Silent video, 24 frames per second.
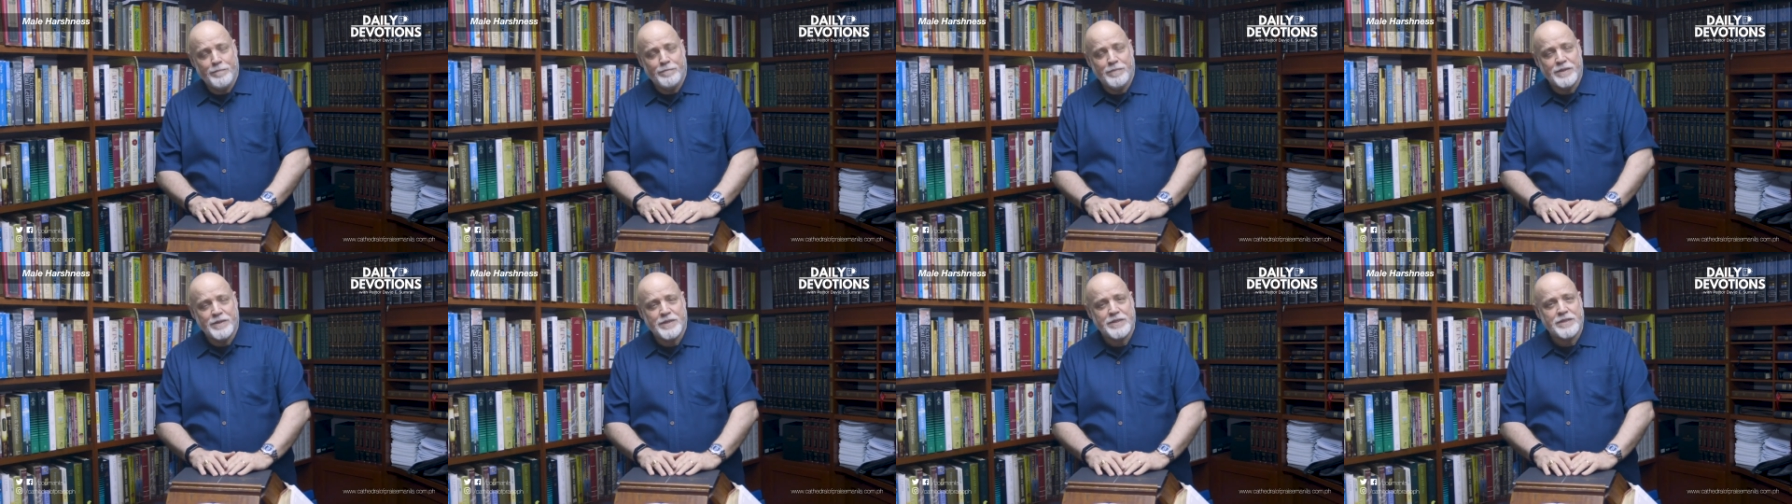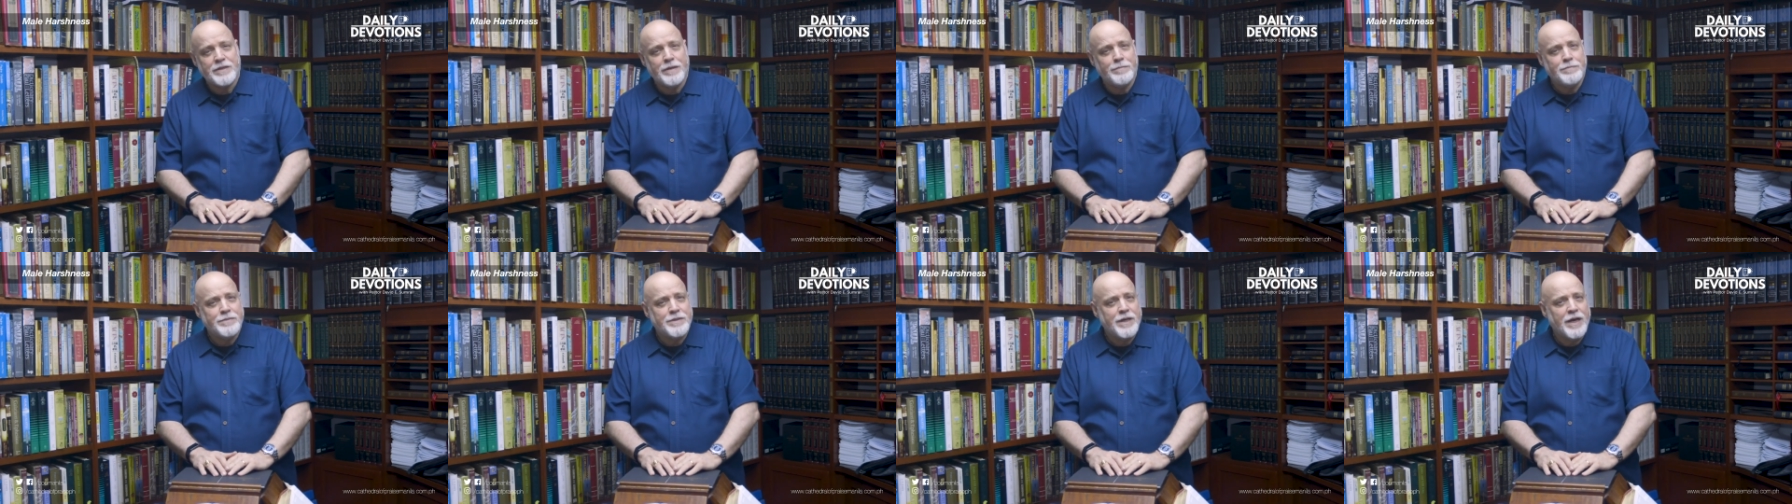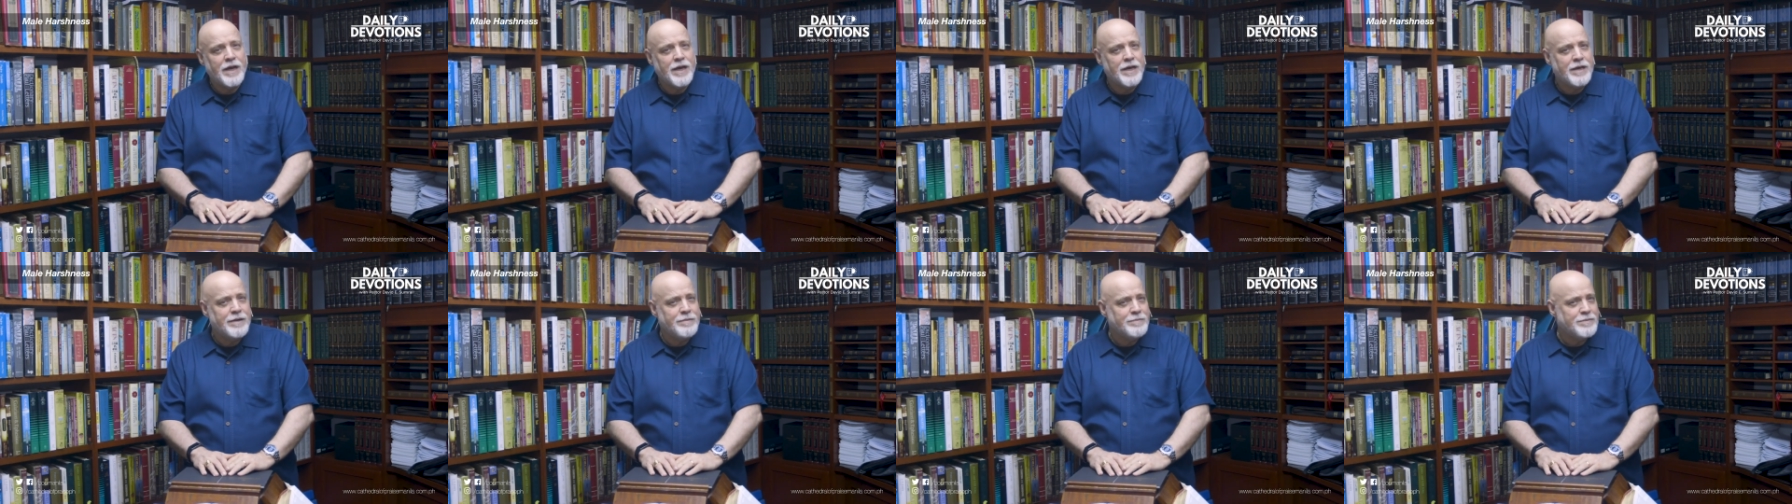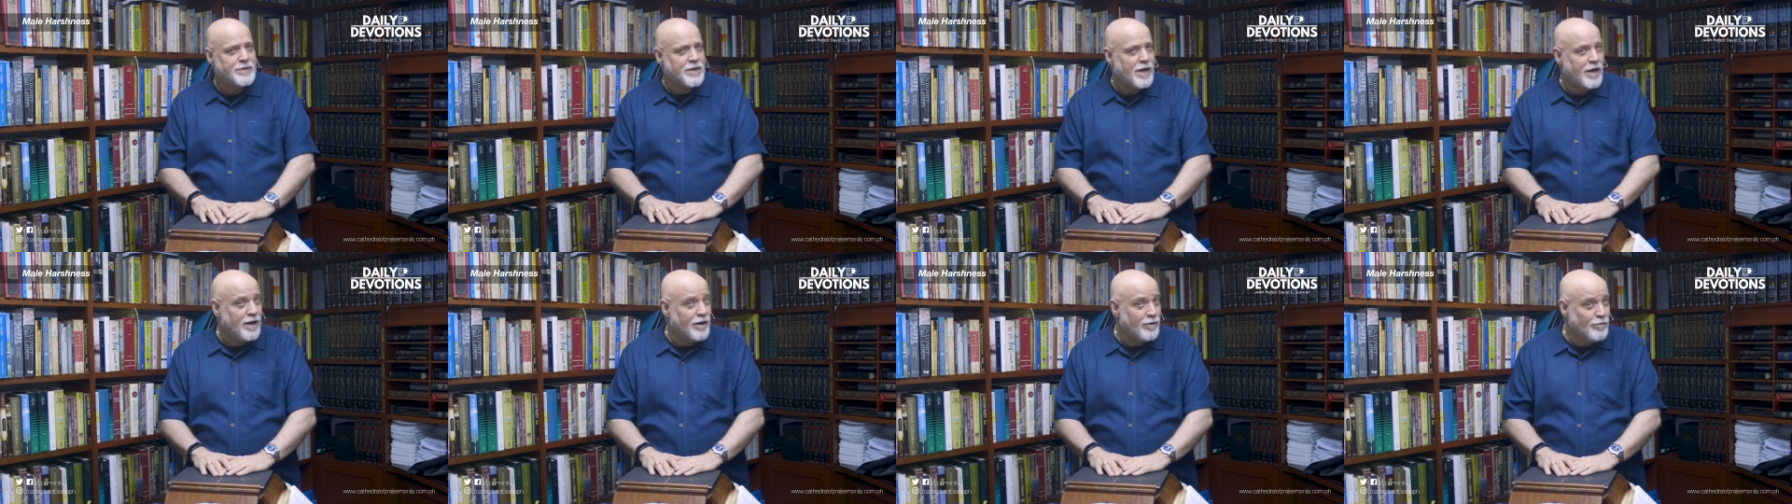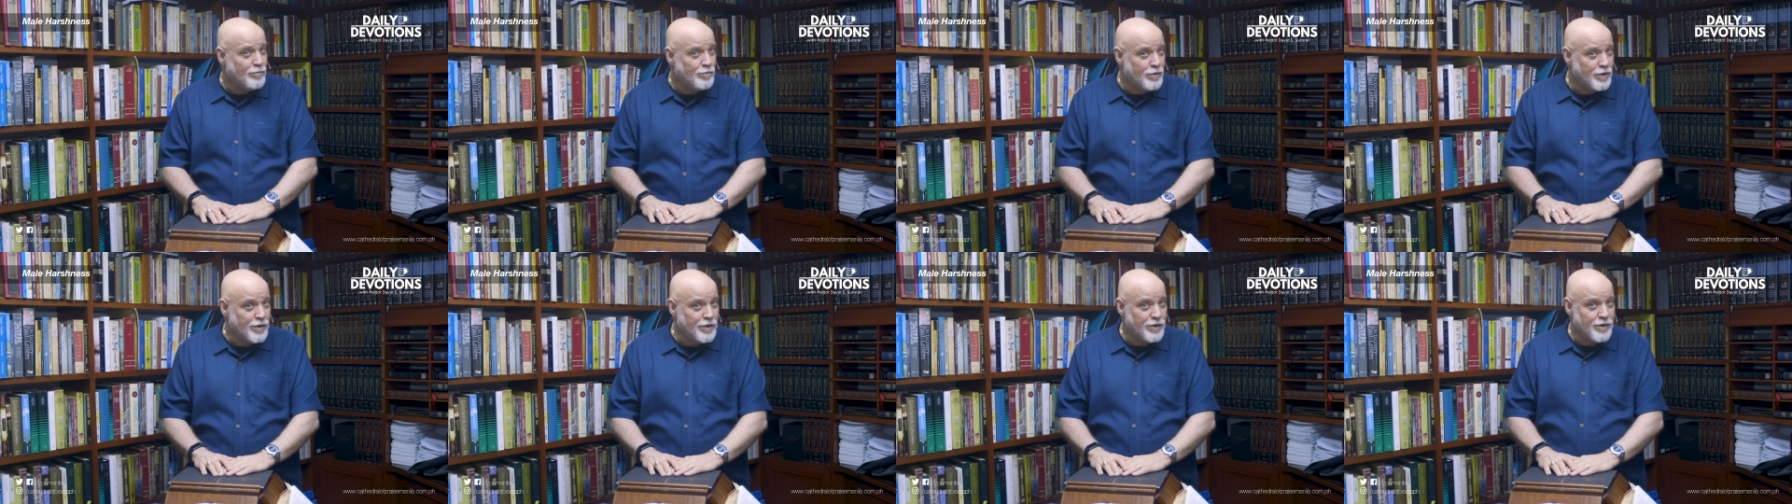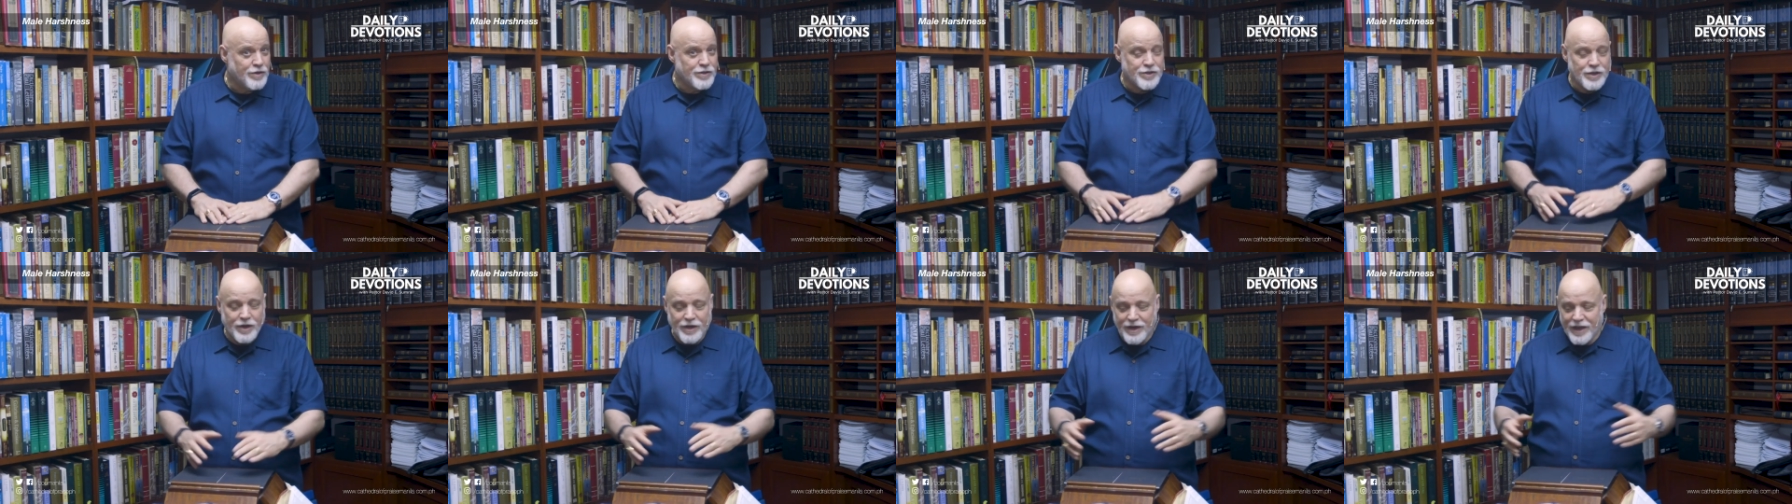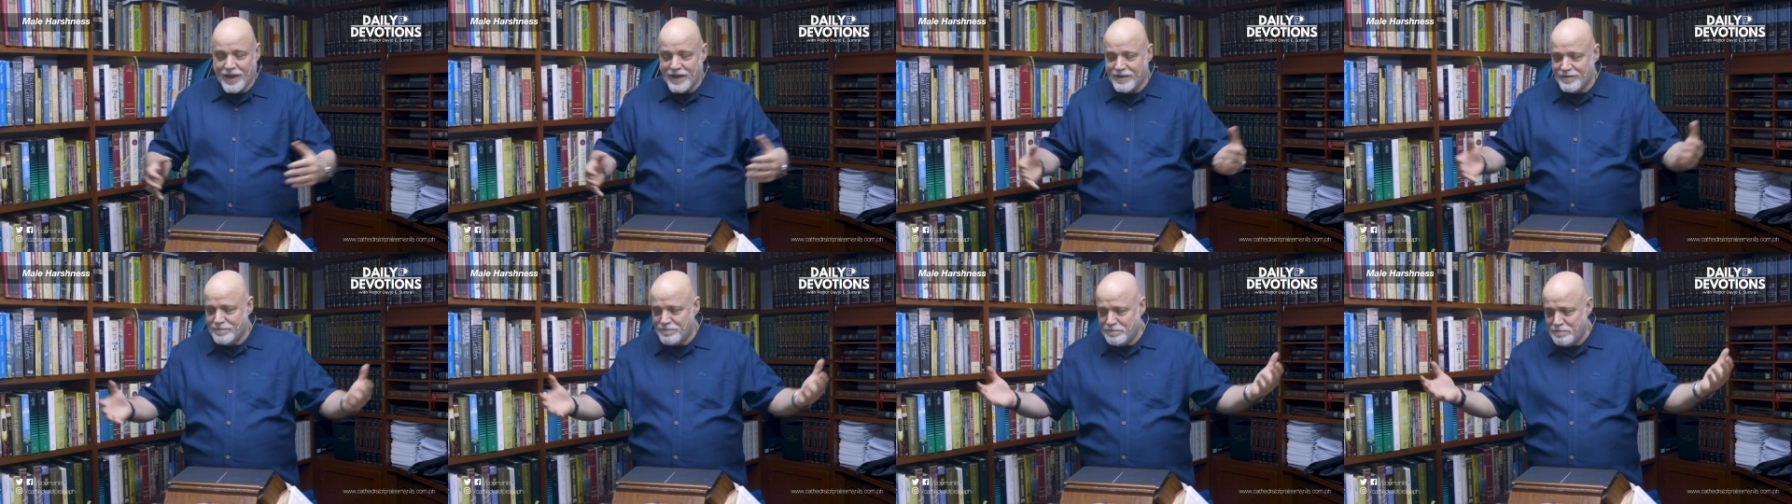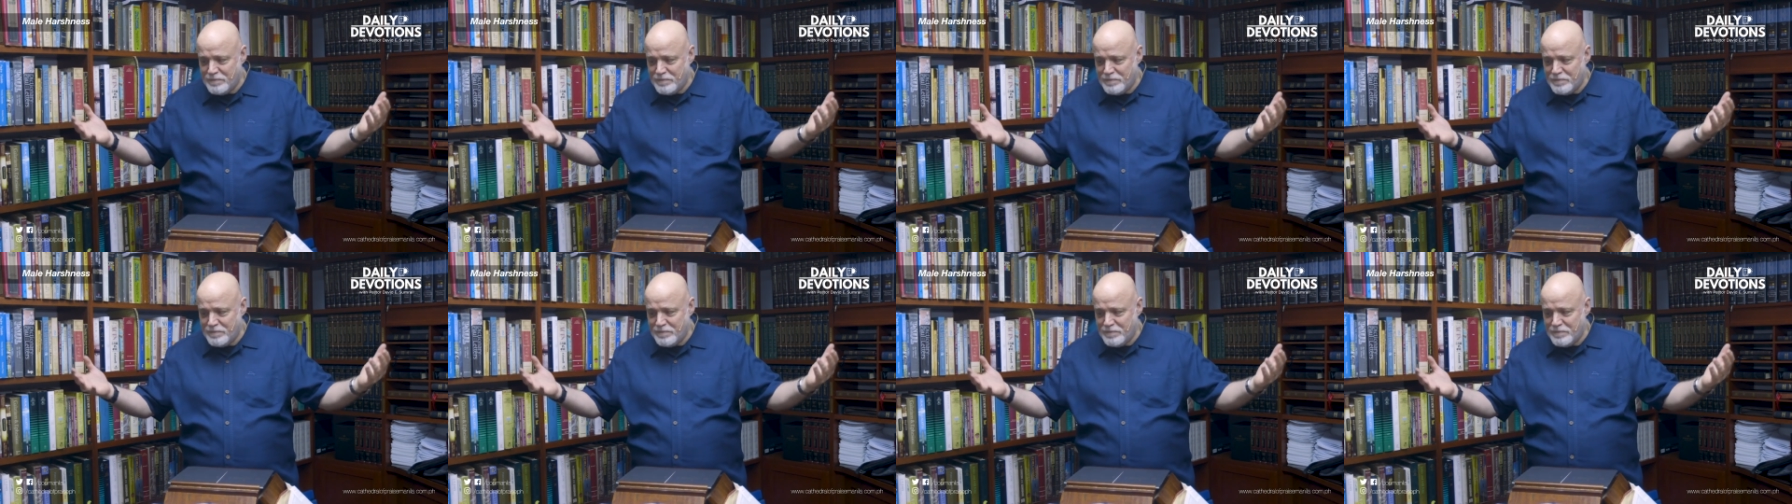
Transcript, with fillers: But sometimes our words are like